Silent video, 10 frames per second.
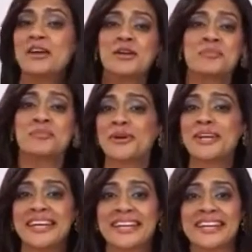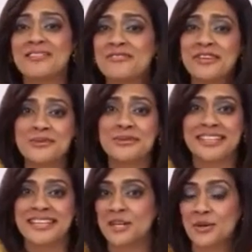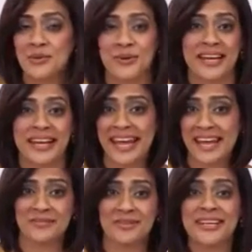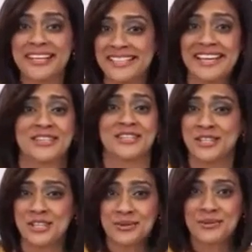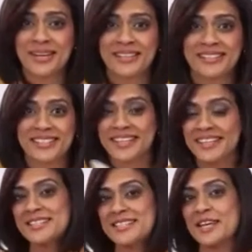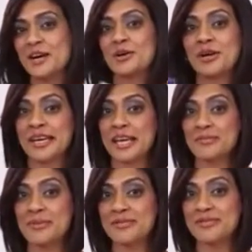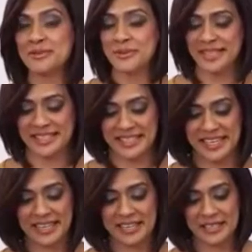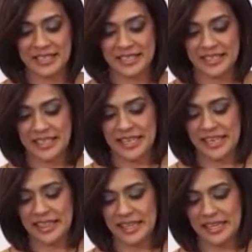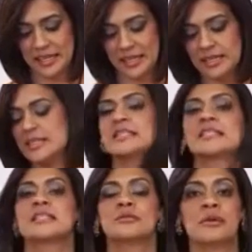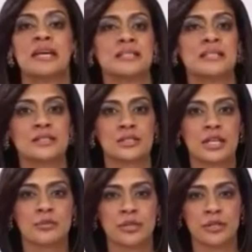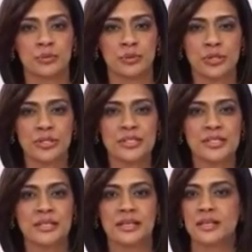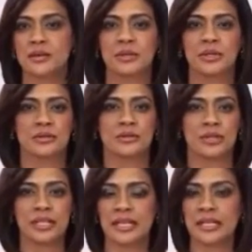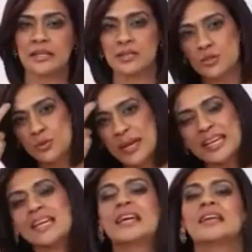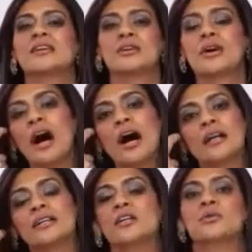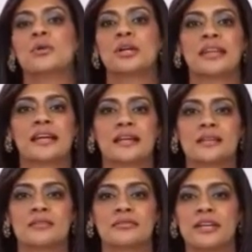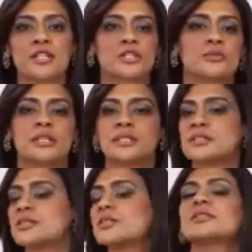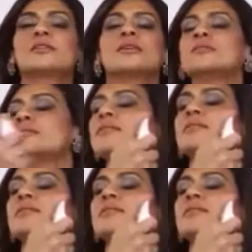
You put in, infuse in it, whatever intention you want. So get playful with it again. And then this is amazing to keep in your purse. When you're really sweaty and you're hot and you want that little fresh spritz, you just go